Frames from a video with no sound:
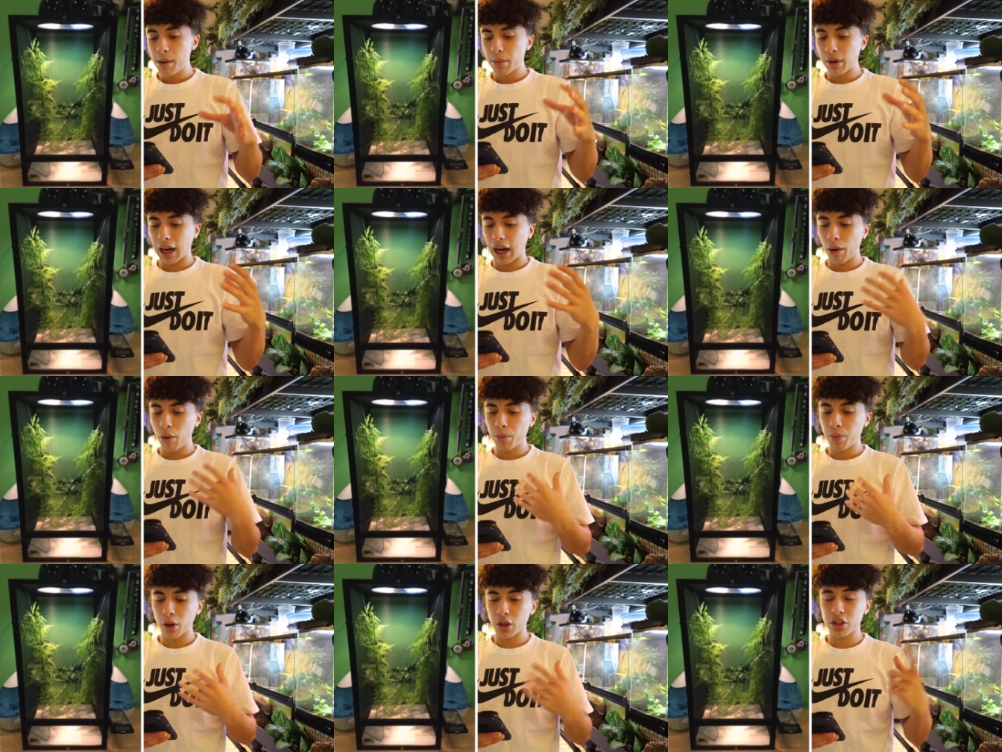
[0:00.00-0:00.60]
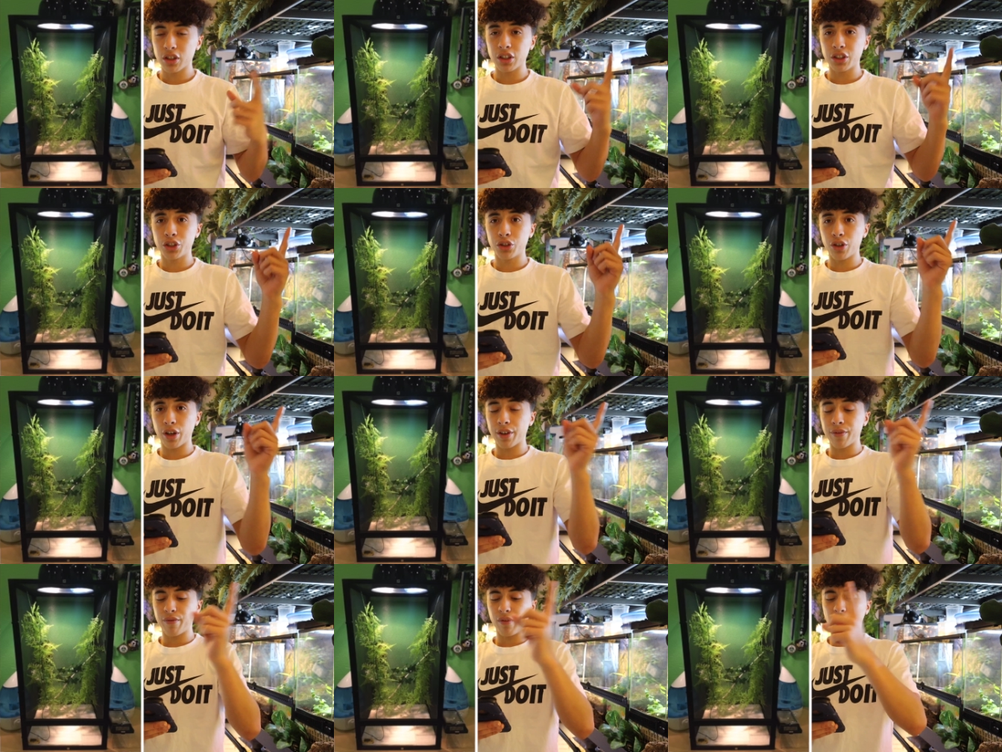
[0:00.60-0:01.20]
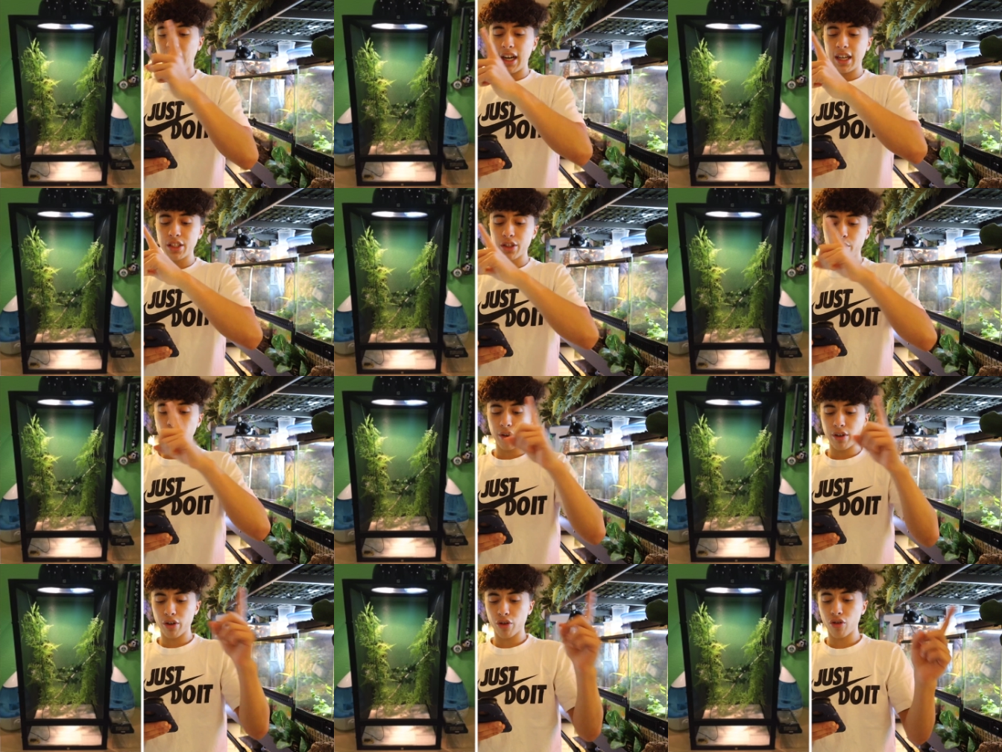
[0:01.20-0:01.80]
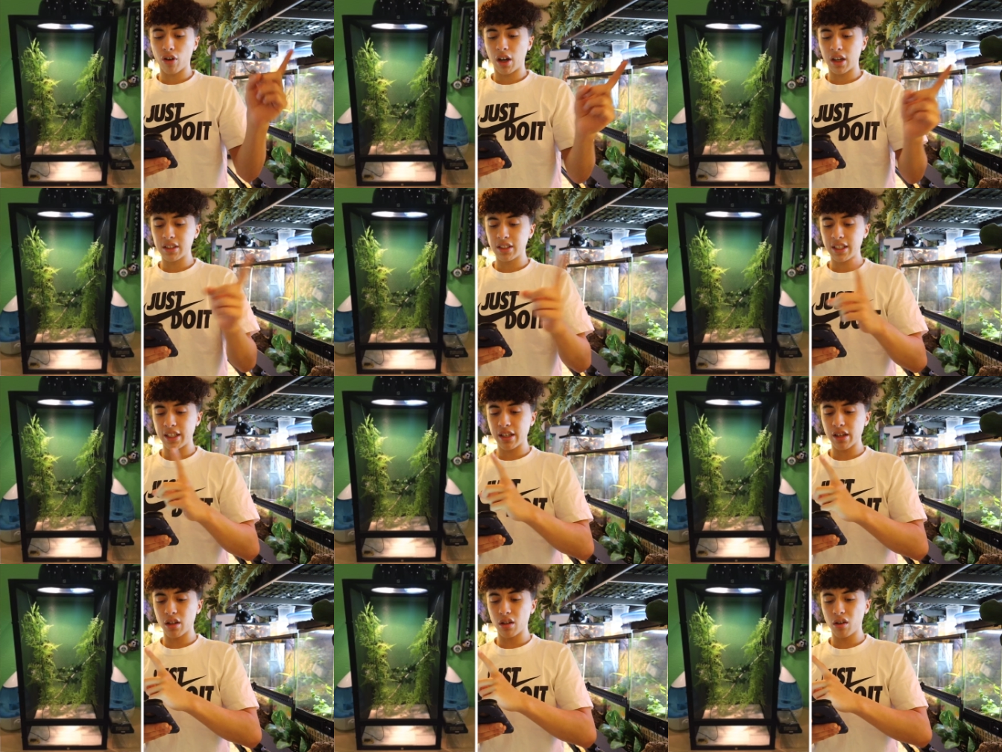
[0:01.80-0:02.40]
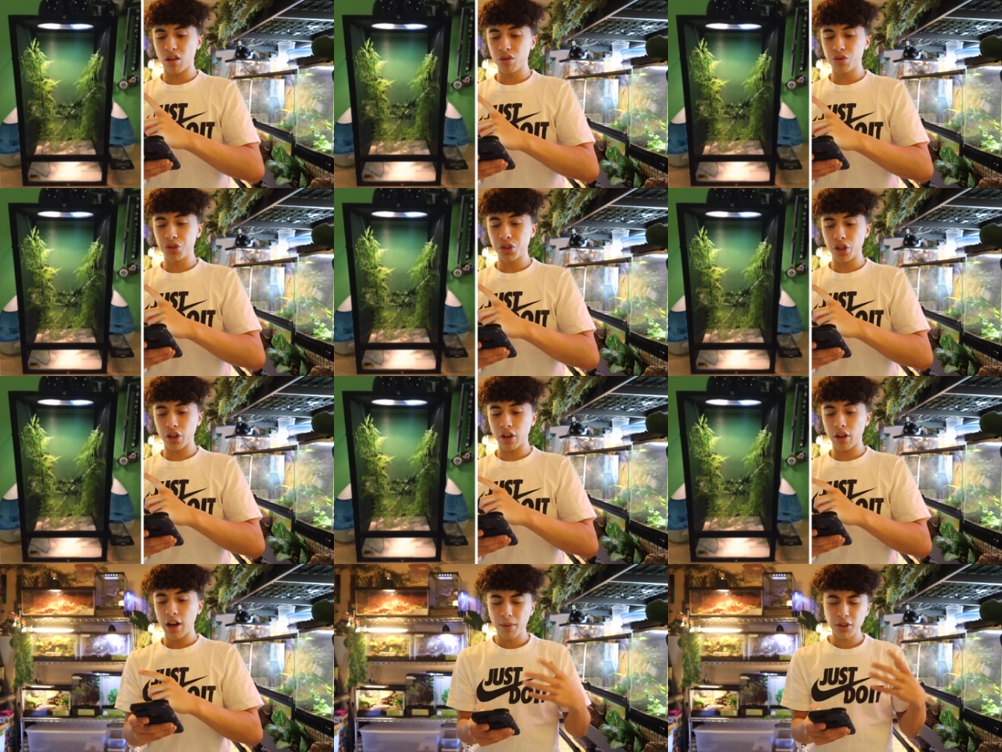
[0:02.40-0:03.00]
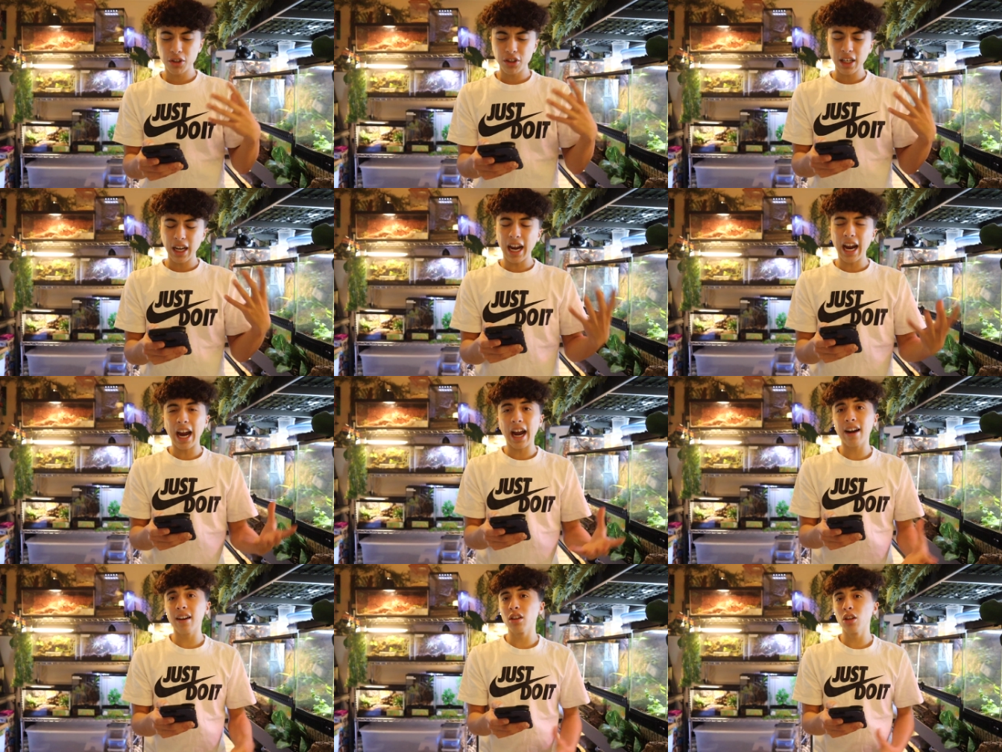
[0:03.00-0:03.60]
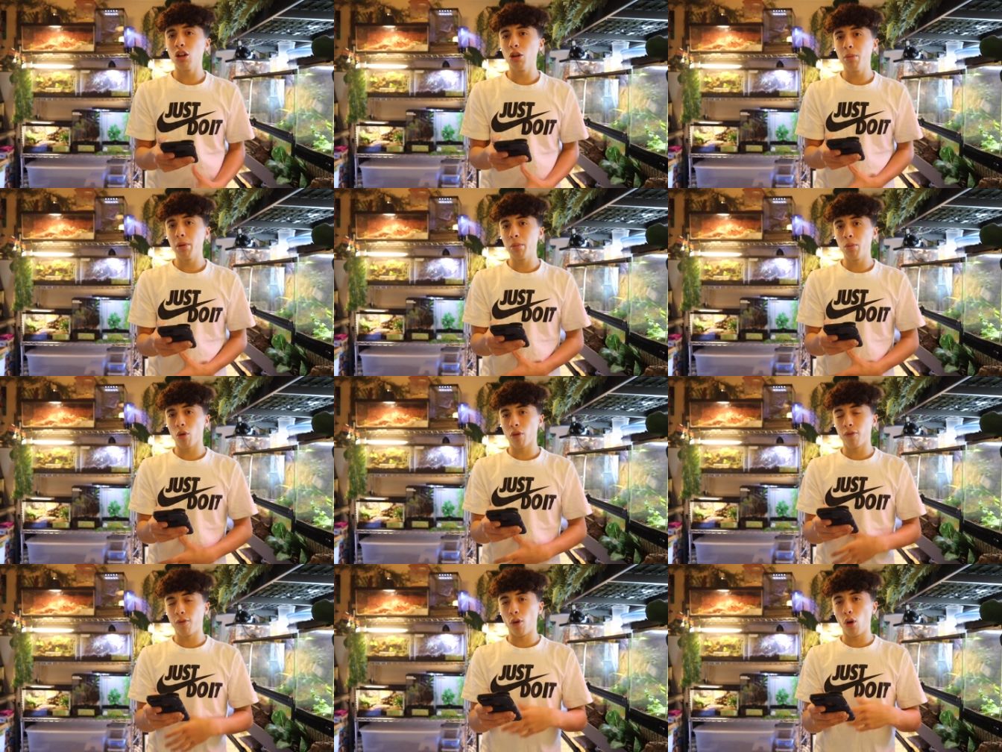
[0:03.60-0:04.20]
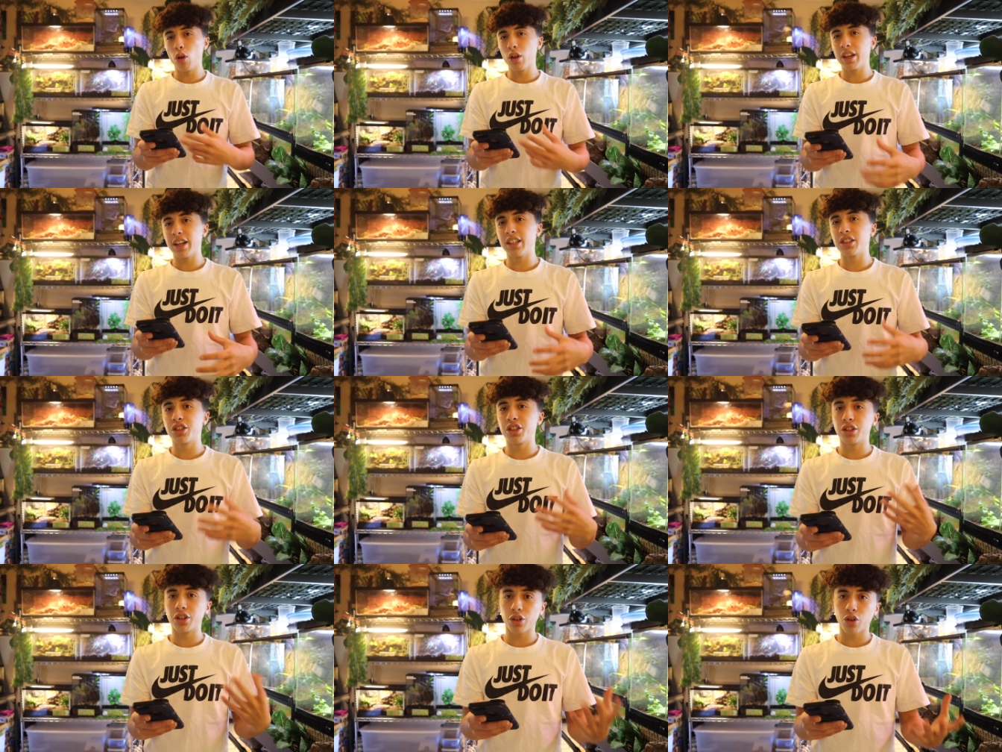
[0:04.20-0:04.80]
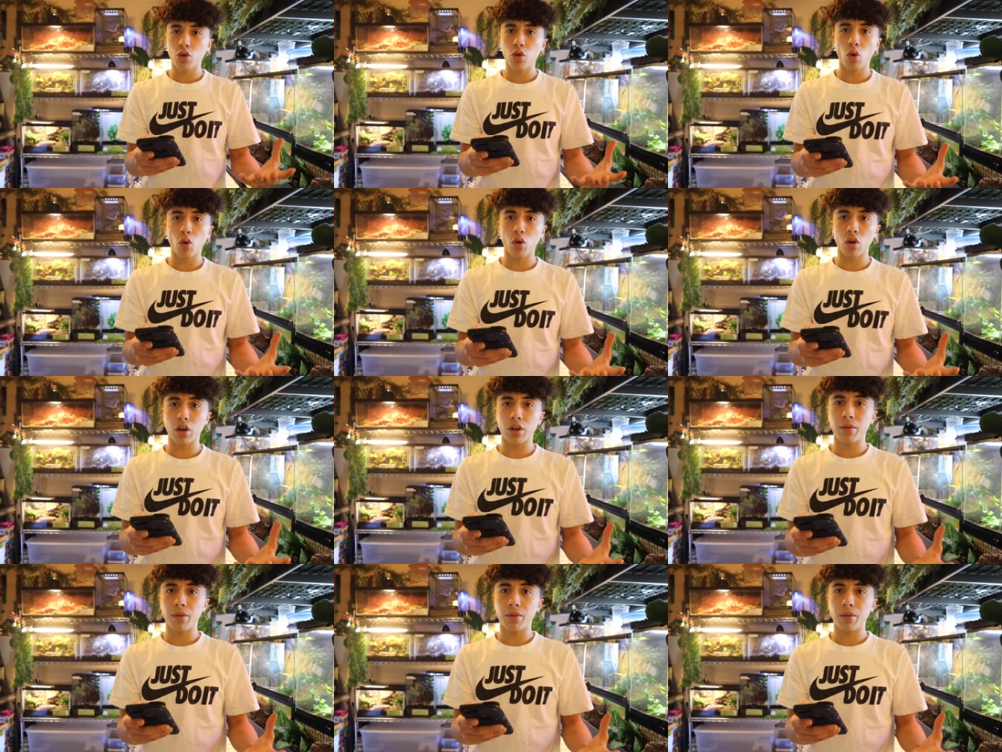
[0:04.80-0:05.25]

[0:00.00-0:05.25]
but I would personally string vines going across the enclosure. I'll just add a little bit more foliage and decor.